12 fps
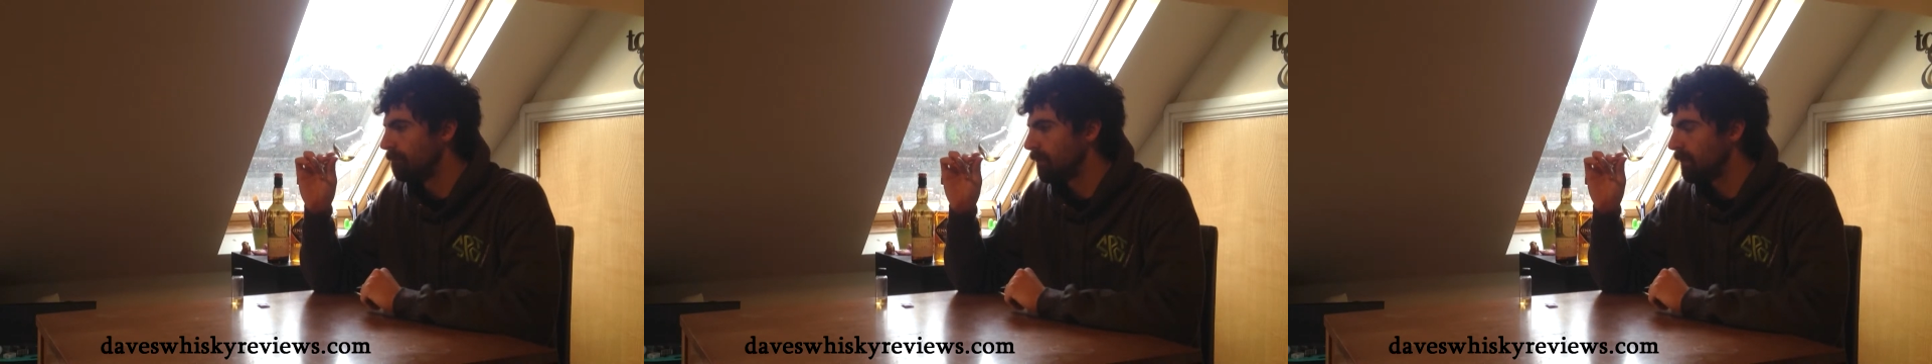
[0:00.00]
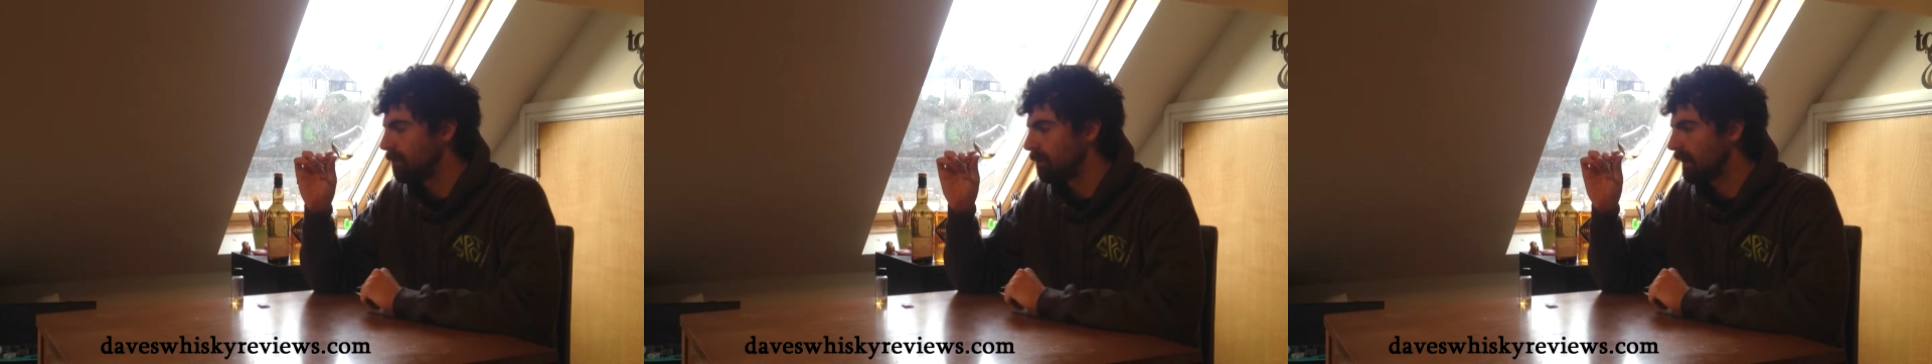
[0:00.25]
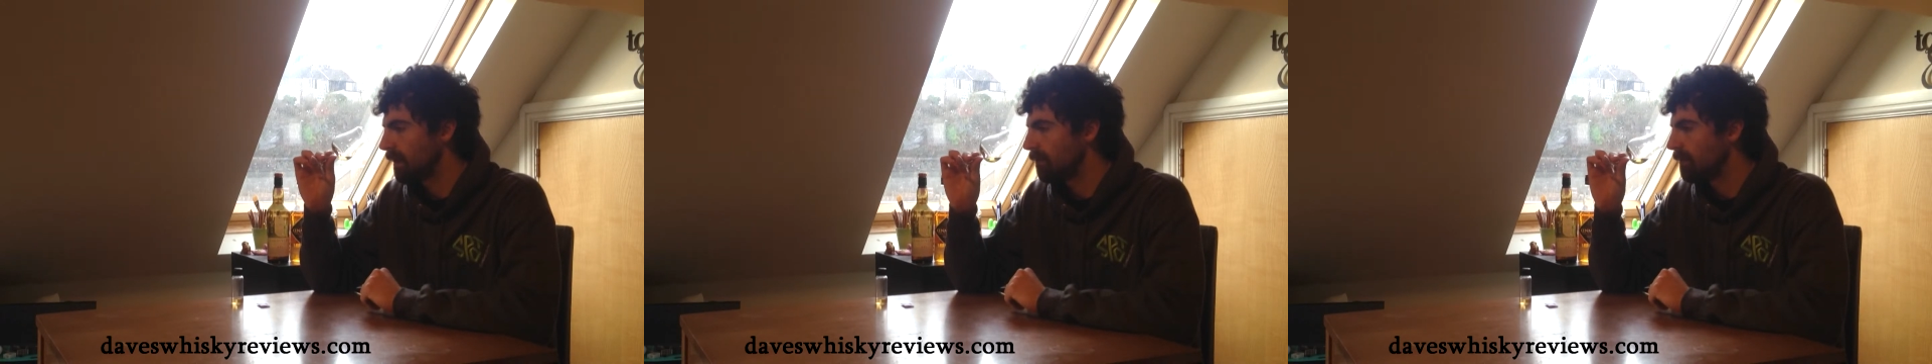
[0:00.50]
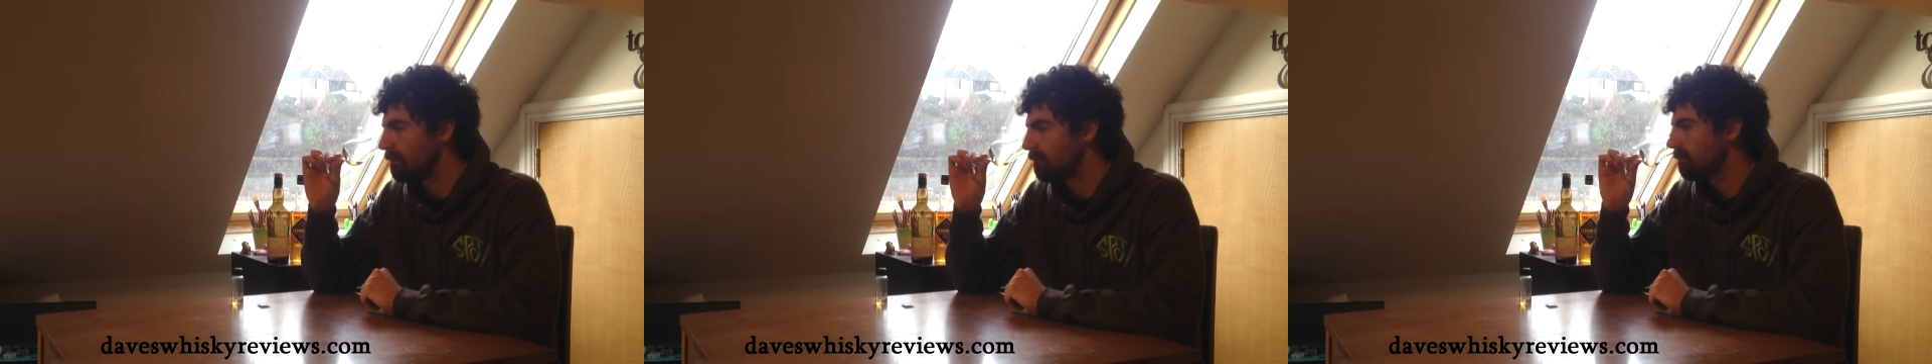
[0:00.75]

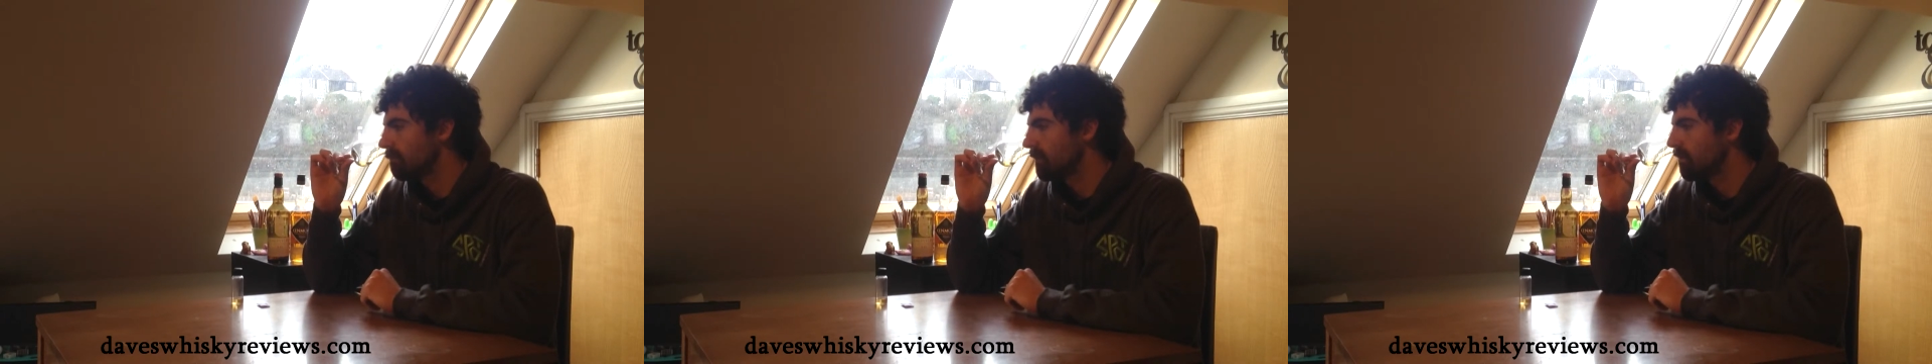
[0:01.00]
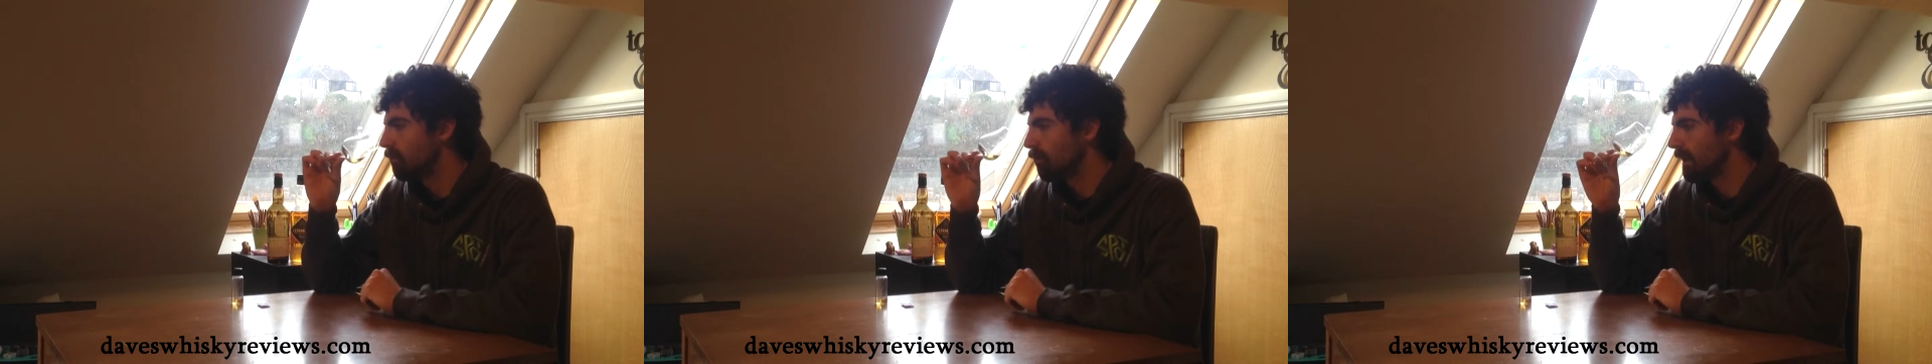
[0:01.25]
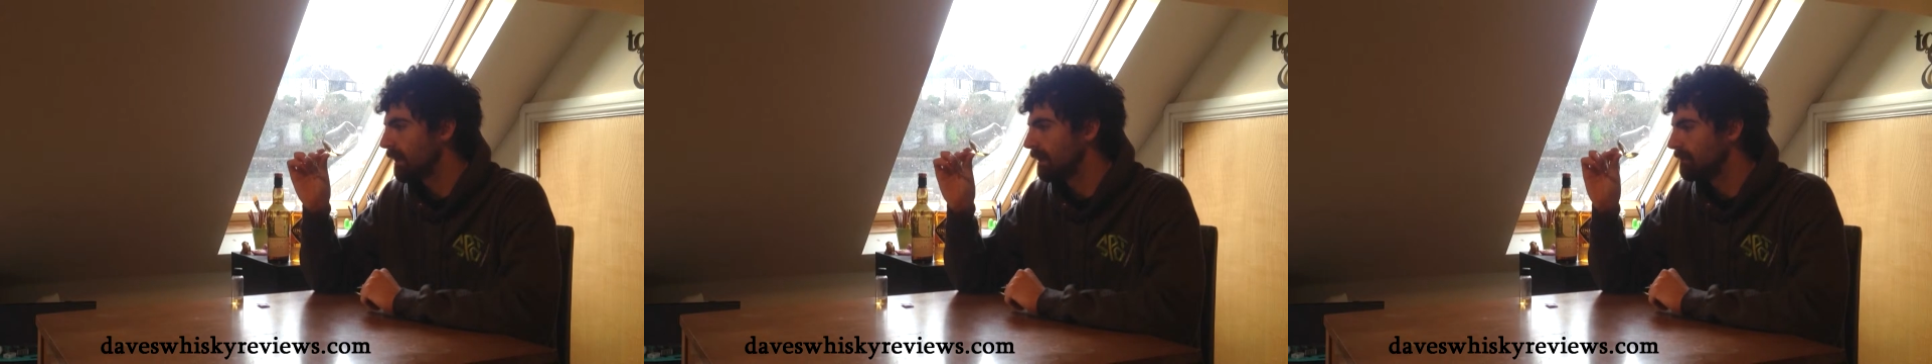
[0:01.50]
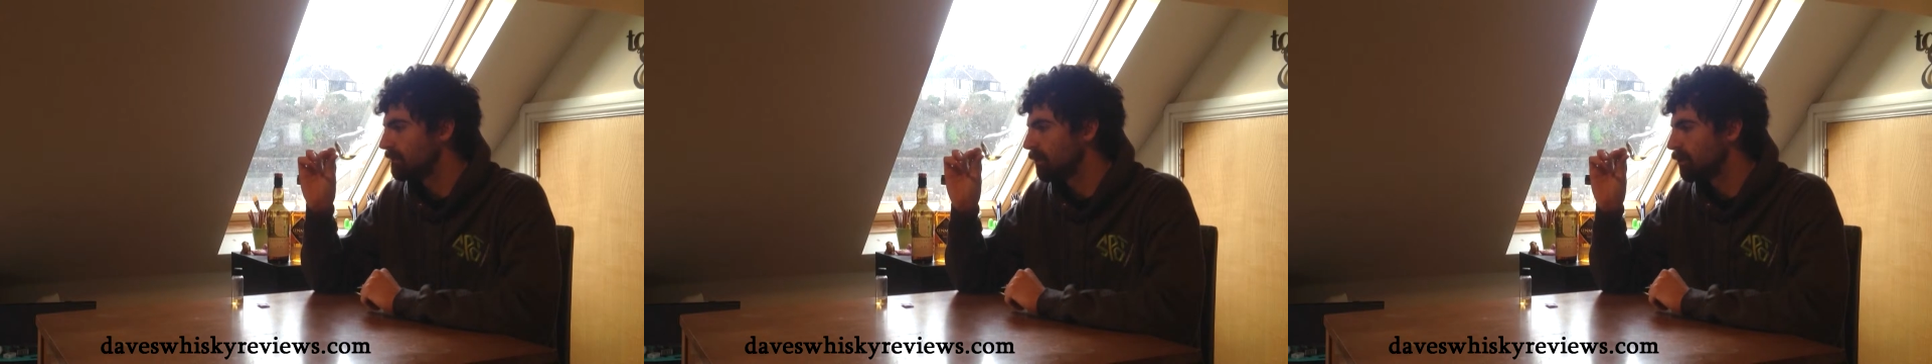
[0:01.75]
Kilkerran. More like Glen
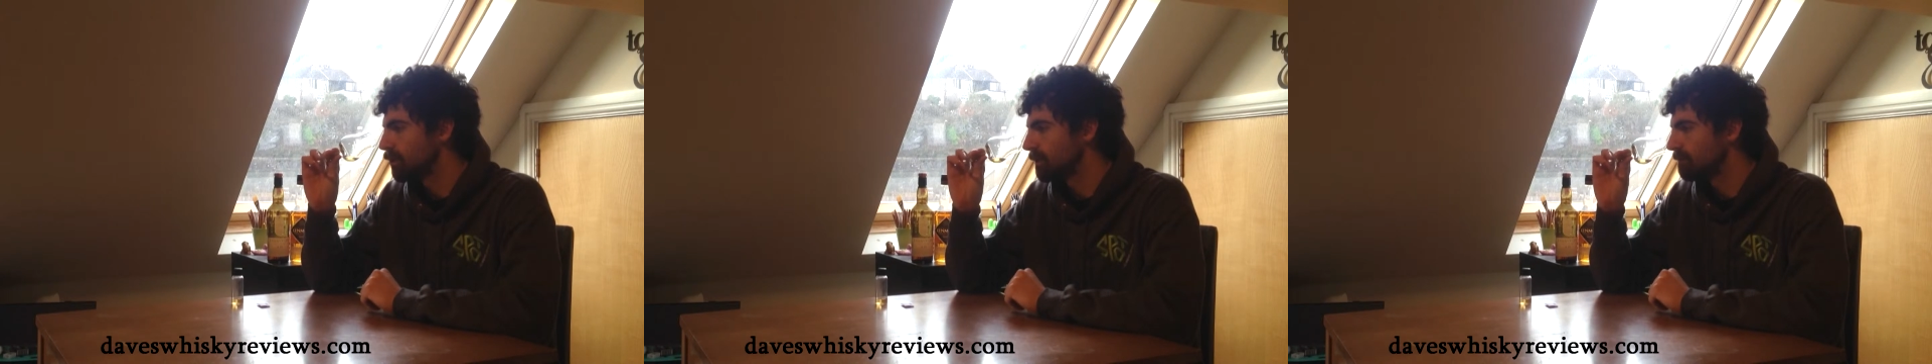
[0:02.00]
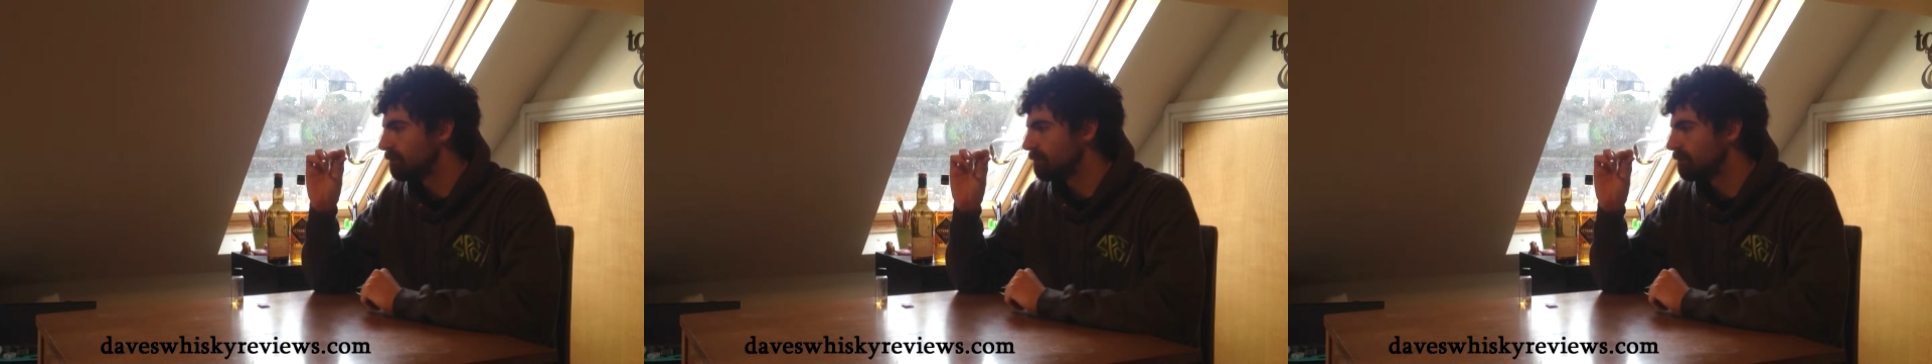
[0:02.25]
Scotia.